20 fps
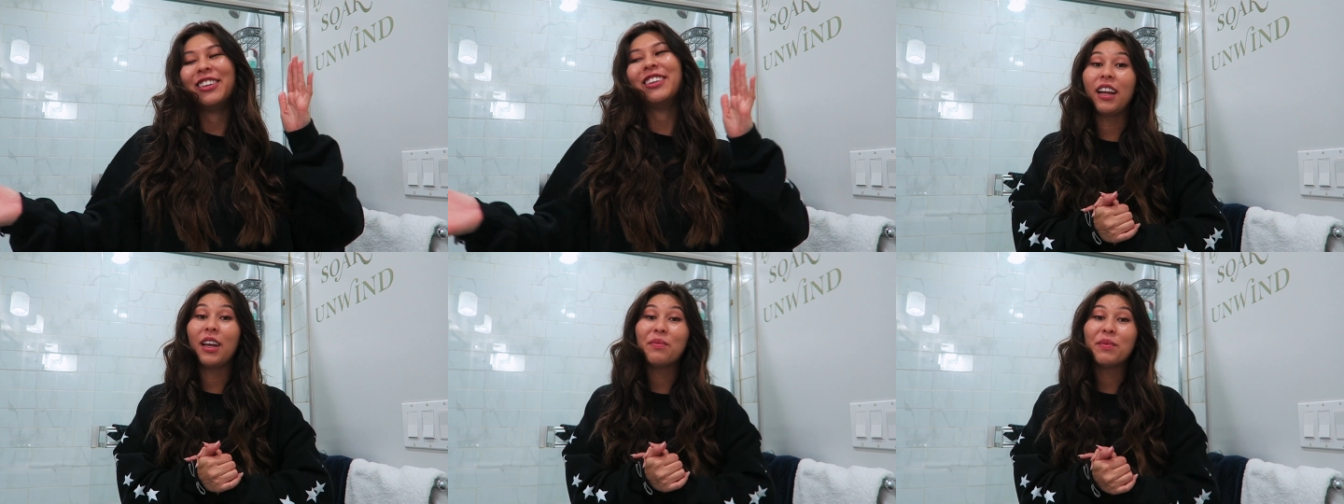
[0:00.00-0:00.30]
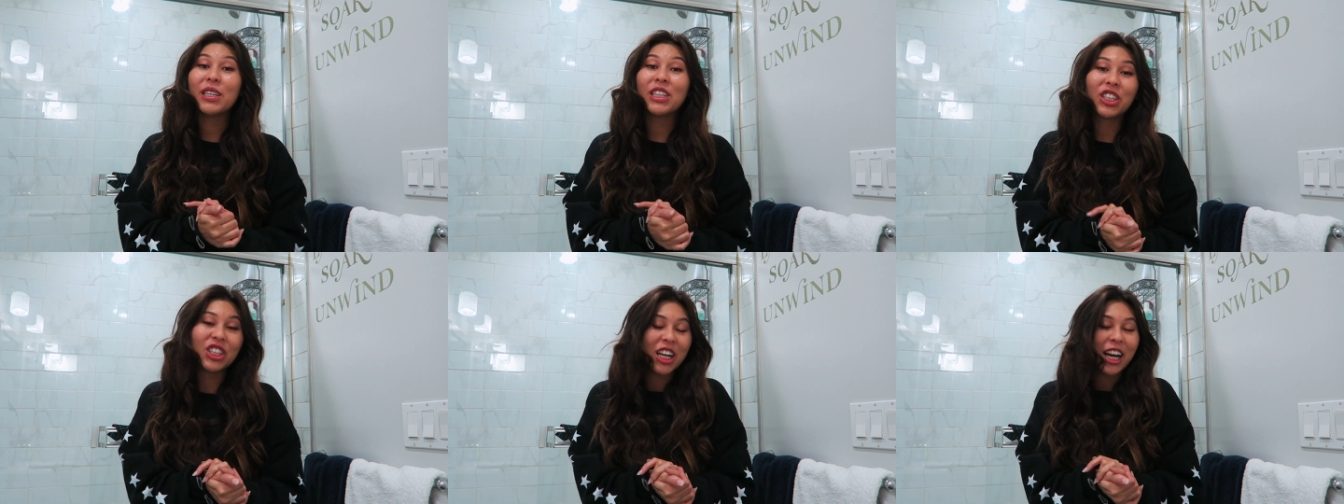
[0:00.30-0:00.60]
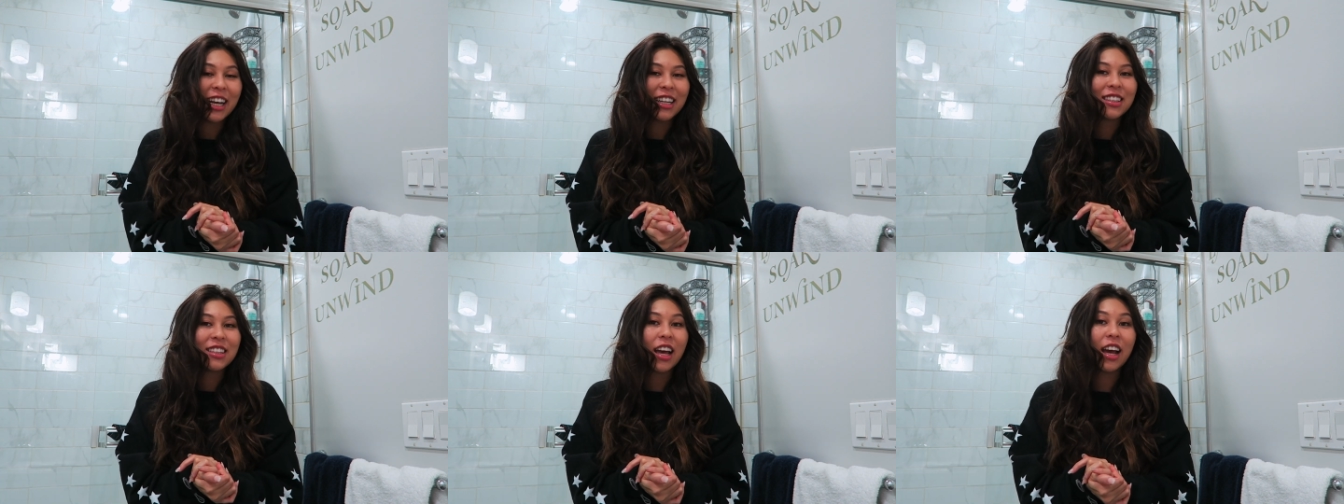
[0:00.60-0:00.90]
My name is
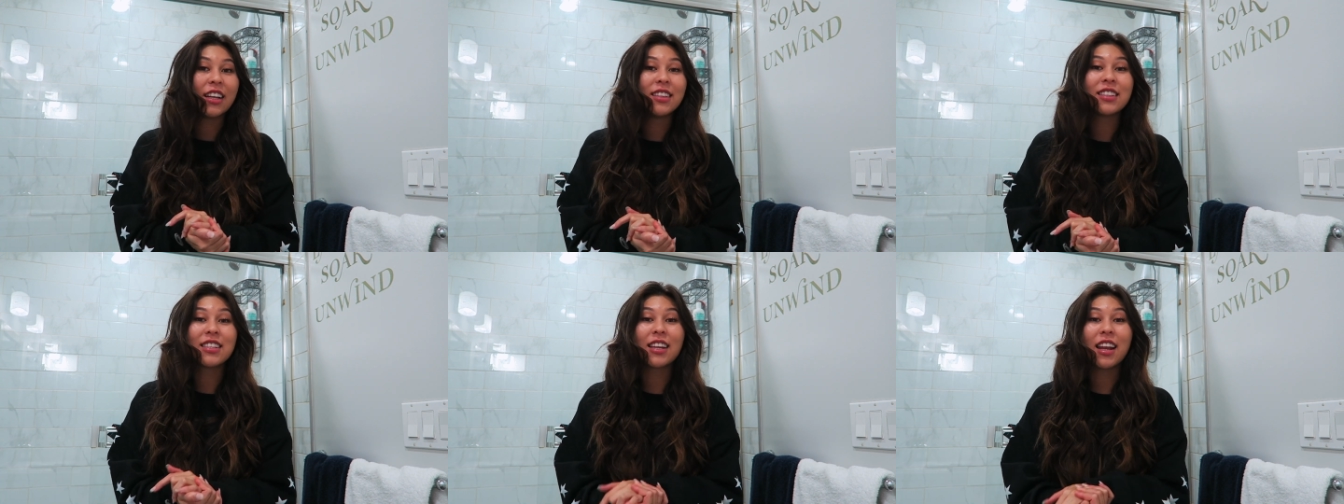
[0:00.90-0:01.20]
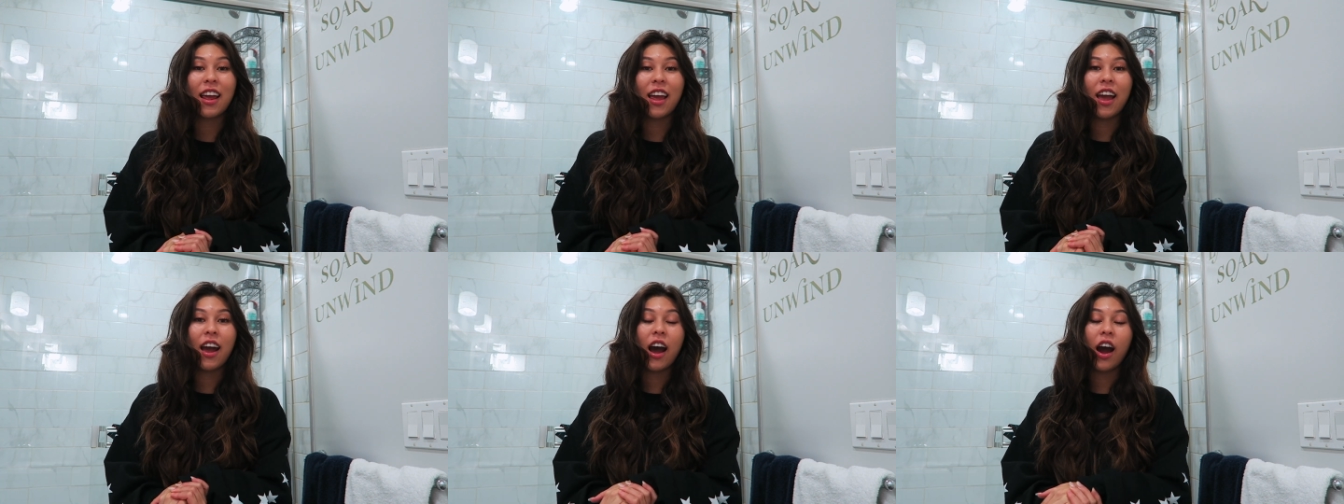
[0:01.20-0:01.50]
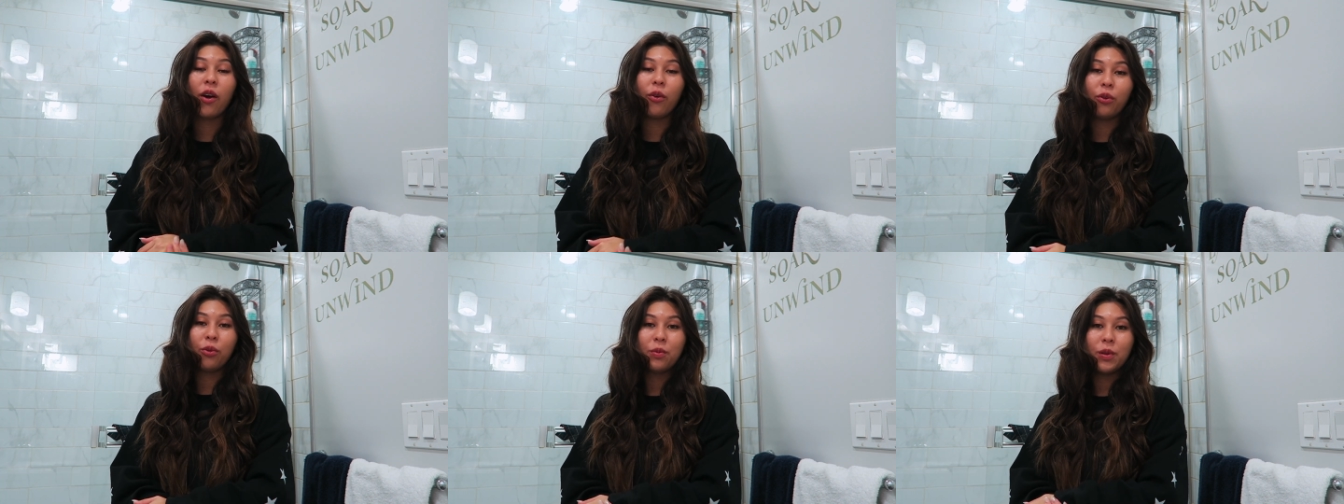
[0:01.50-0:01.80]
Jess and today
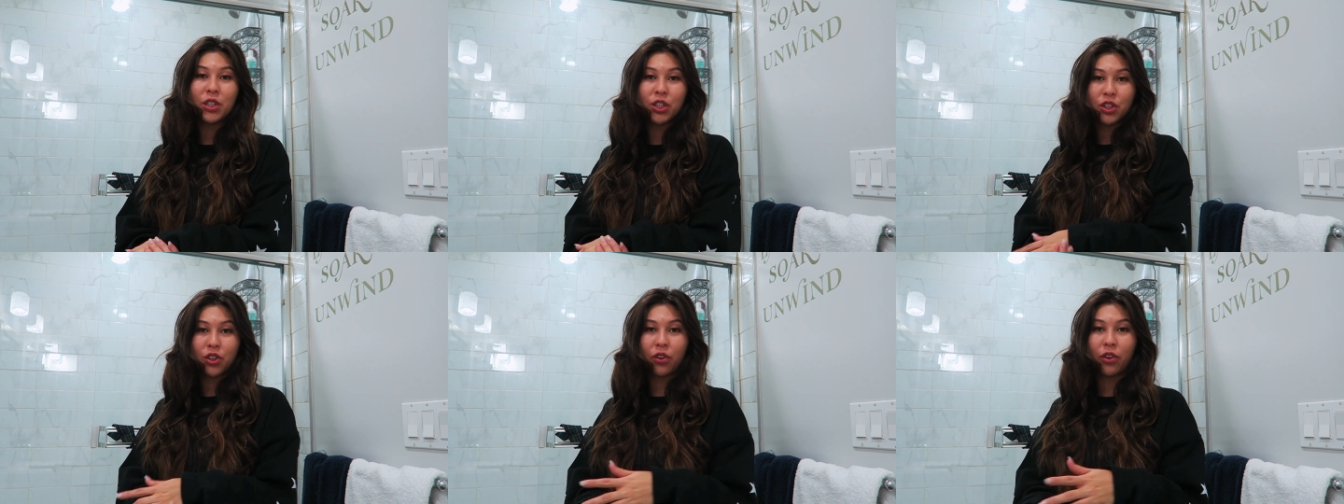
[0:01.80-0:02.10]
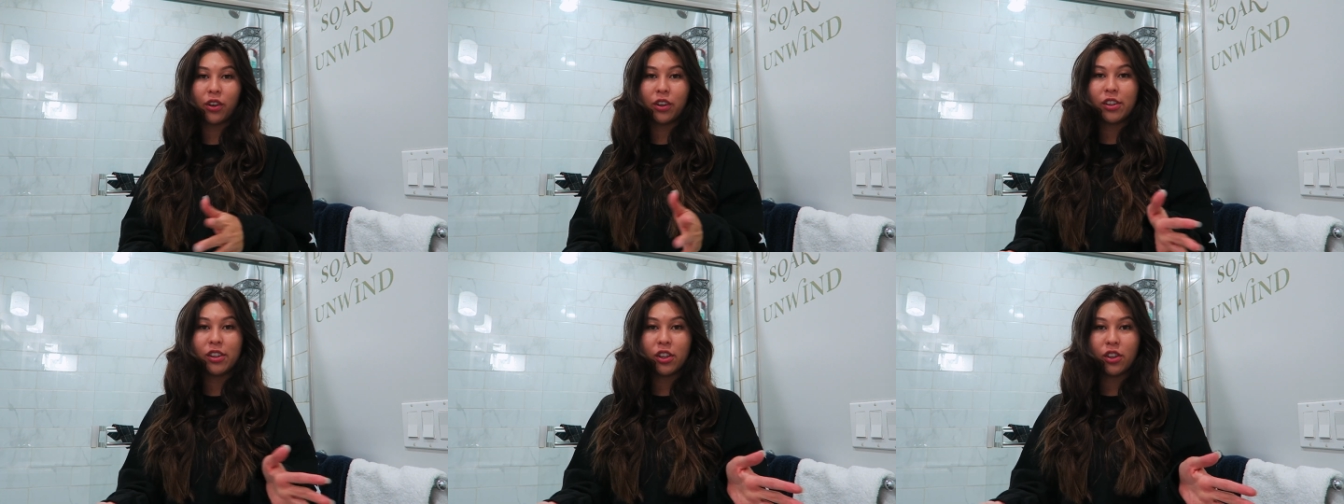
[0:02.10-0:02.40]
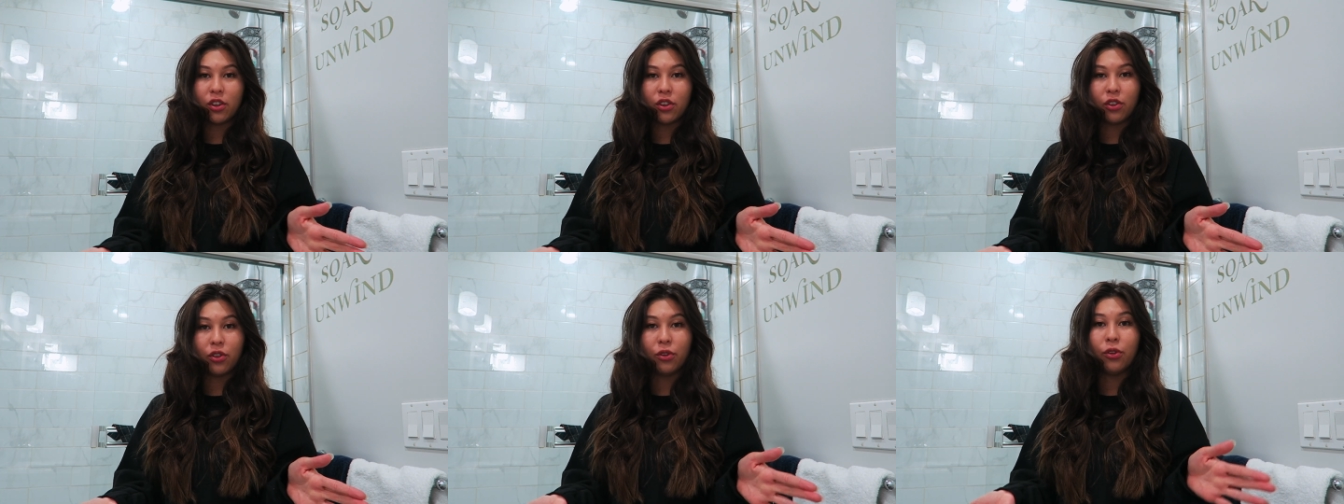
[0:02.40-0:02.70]
I will be showing
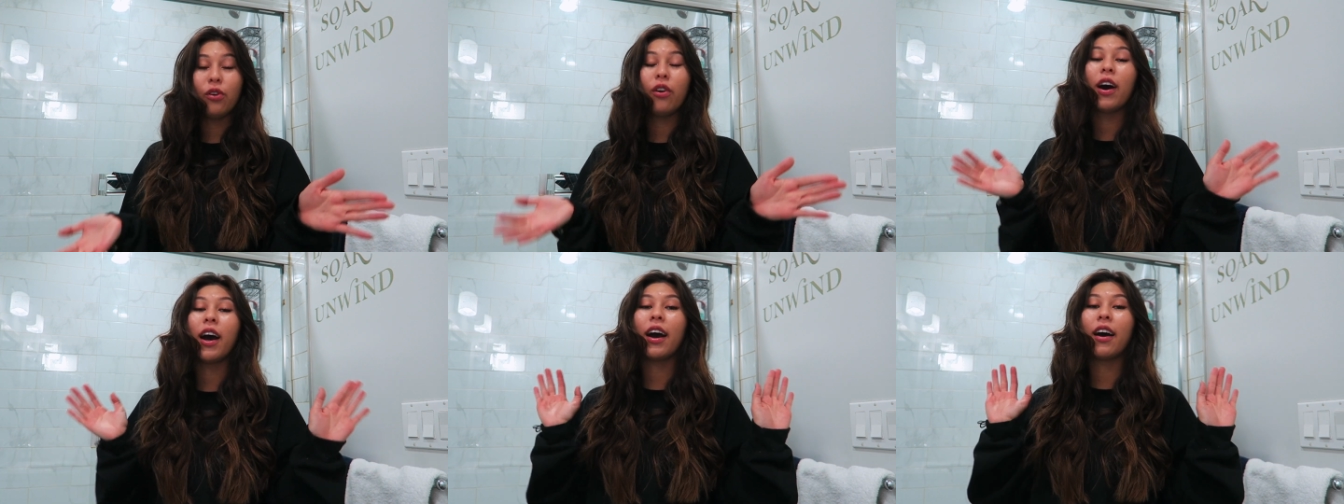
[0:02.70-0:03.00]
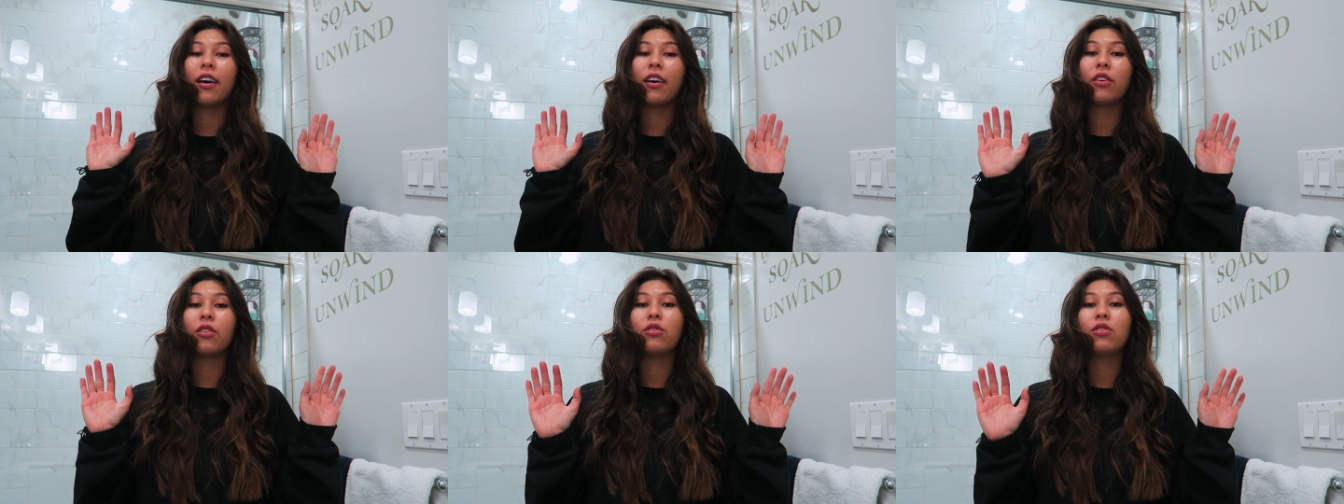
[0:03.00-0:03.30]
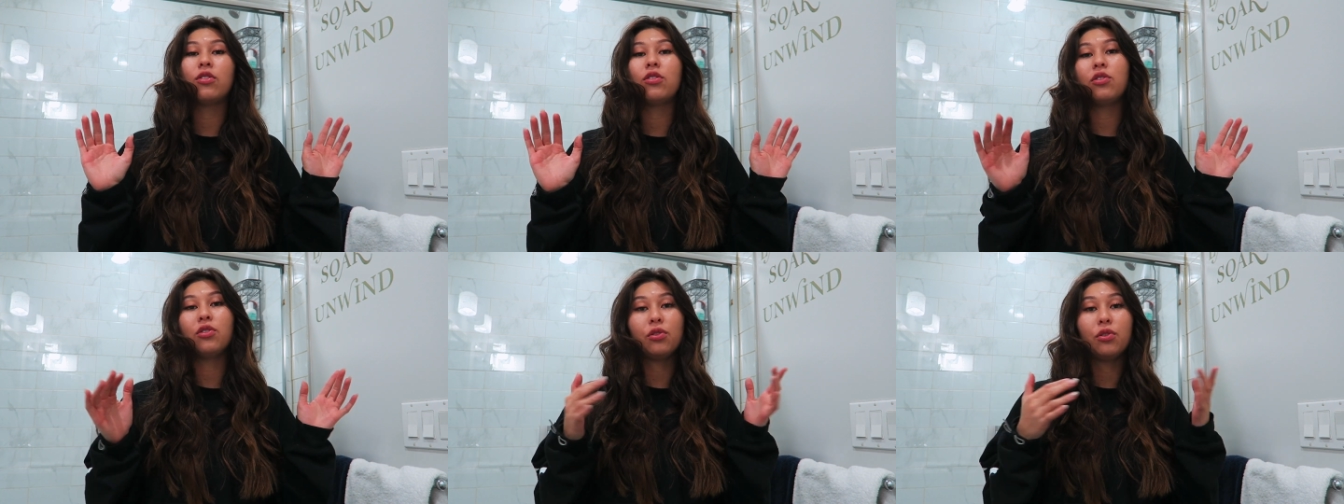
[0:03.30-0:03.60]
you how
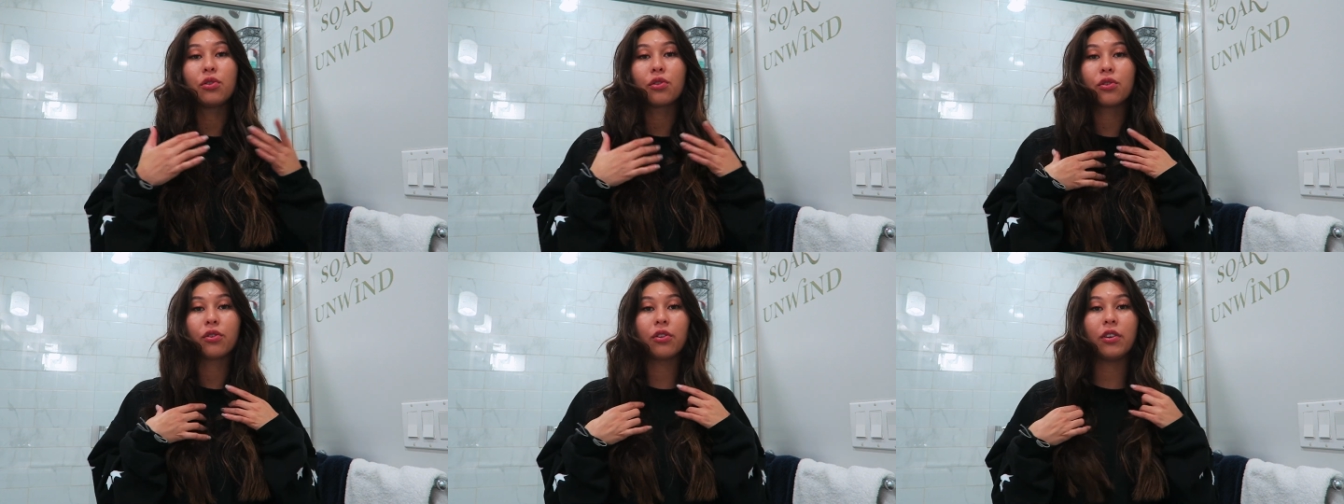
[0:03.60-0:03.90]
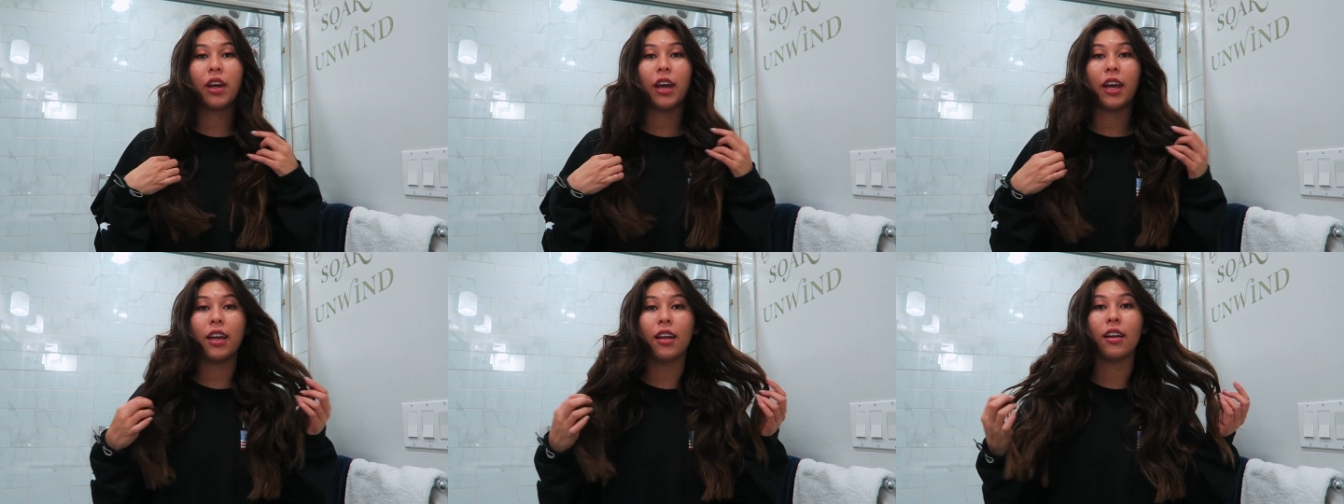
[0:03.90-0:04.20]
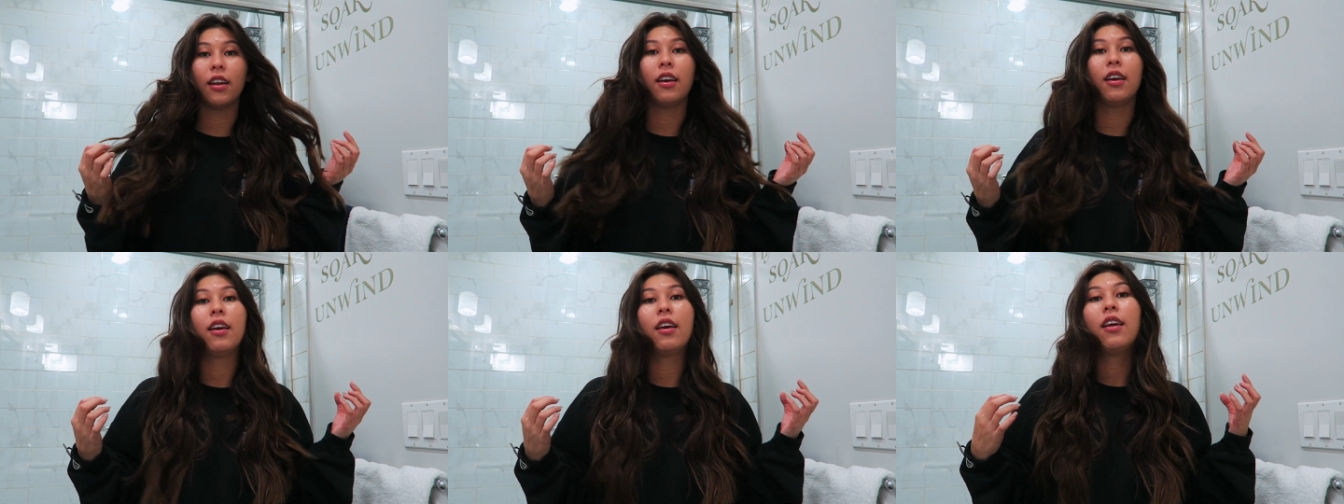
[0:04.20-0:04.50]
to
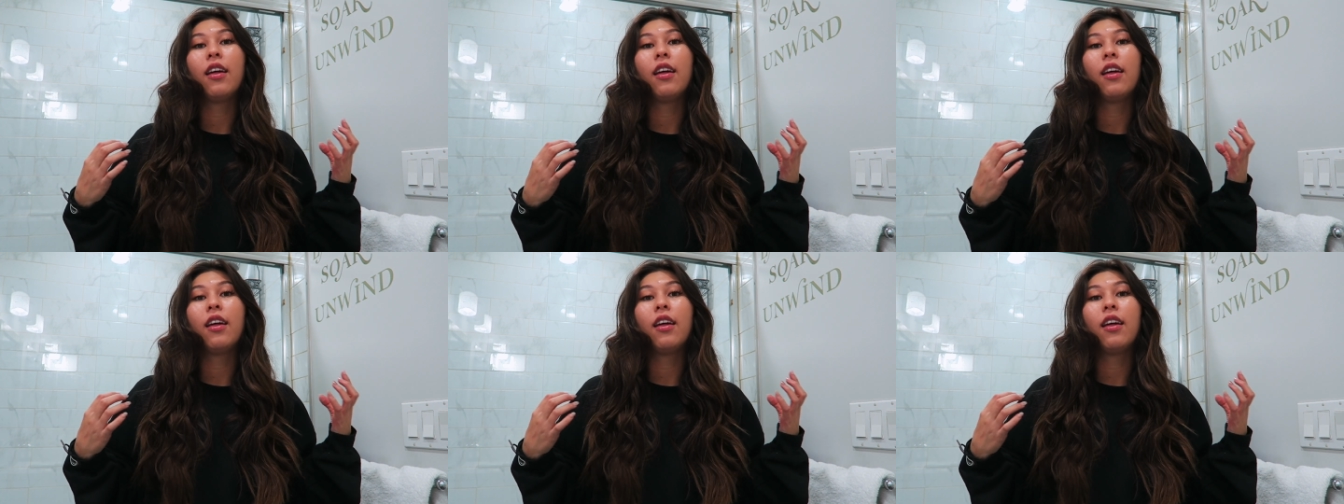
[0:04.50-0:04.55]
create